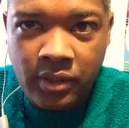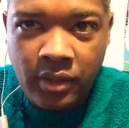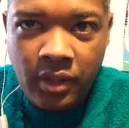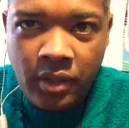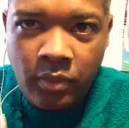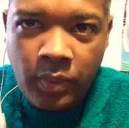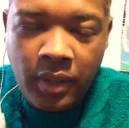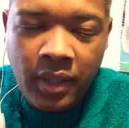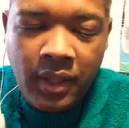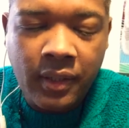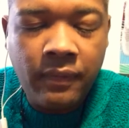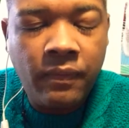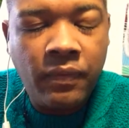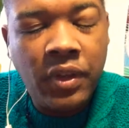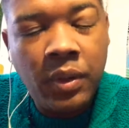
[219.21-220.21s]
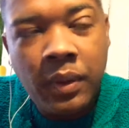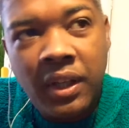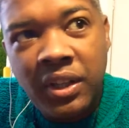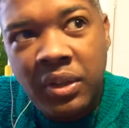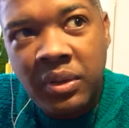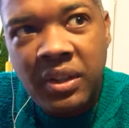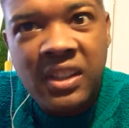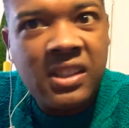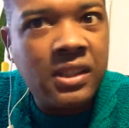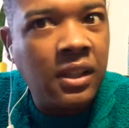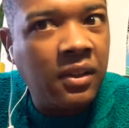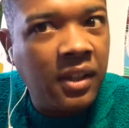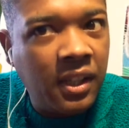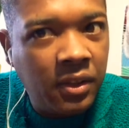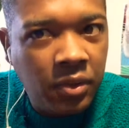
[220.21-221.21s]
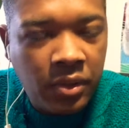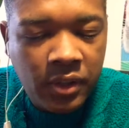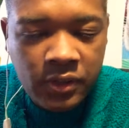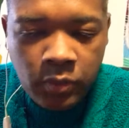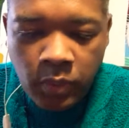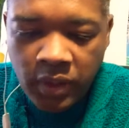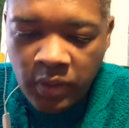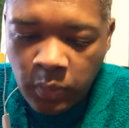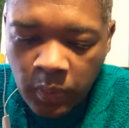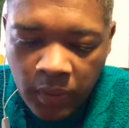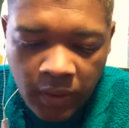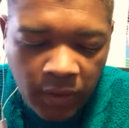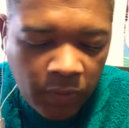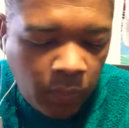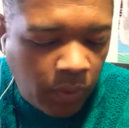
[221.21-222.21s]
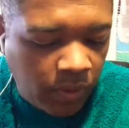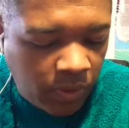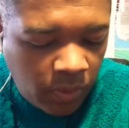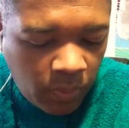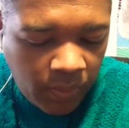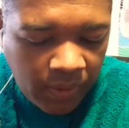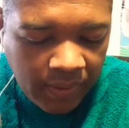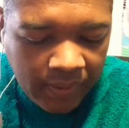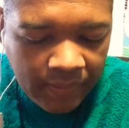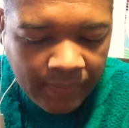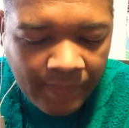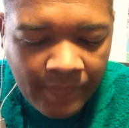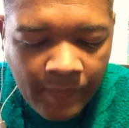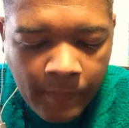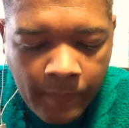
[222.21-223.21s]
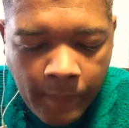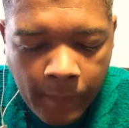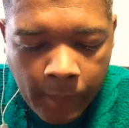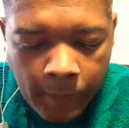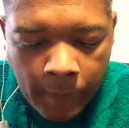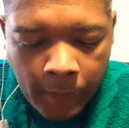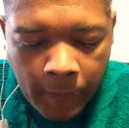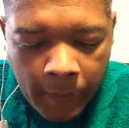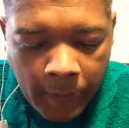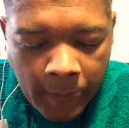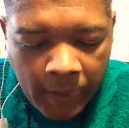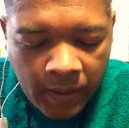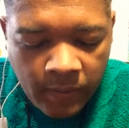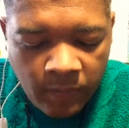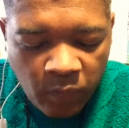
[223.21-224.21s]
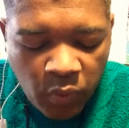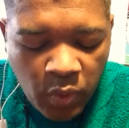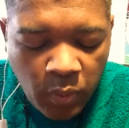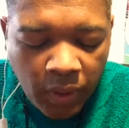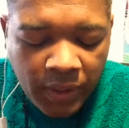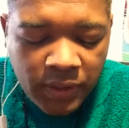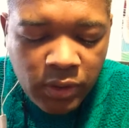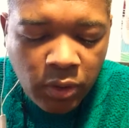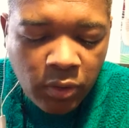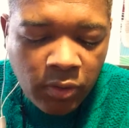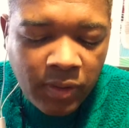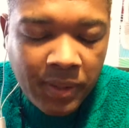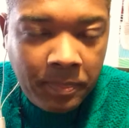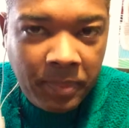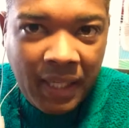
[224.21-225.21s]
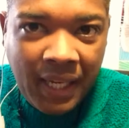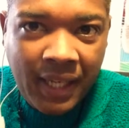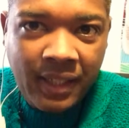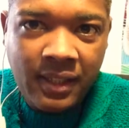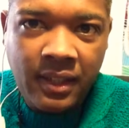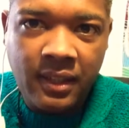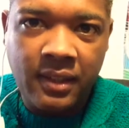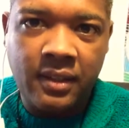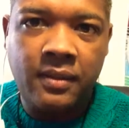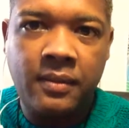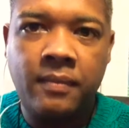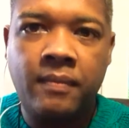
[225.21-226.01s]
You know, we're like, do I do this? Don't I do this? Will it work out? Won't it work out? What is sort of the plan here?